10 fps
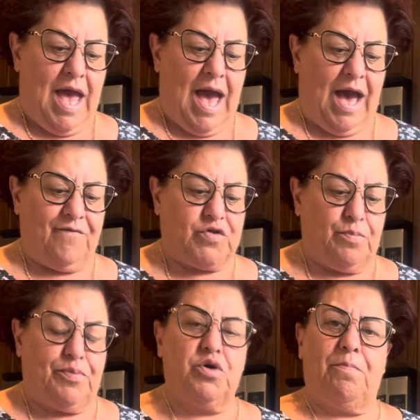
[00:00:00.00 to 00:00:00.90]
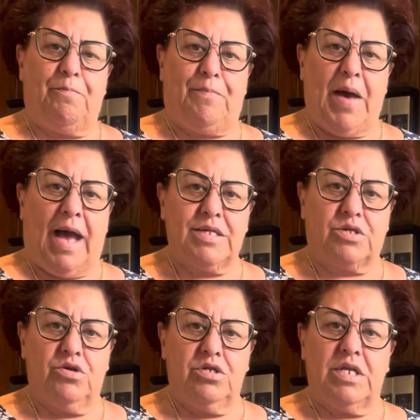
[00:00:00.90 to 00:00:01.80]
have to put
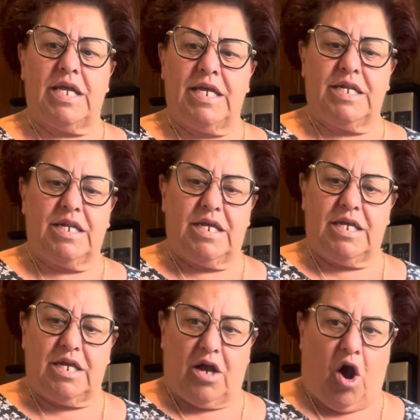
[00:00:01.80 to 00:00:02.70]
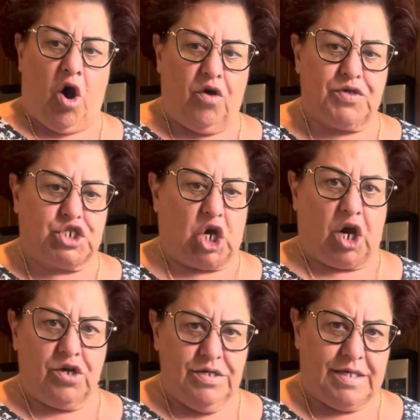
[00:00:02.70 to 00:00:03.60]
basil in all the
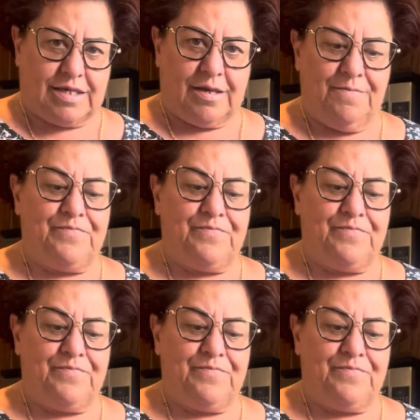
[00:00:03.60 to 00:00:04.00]
jars.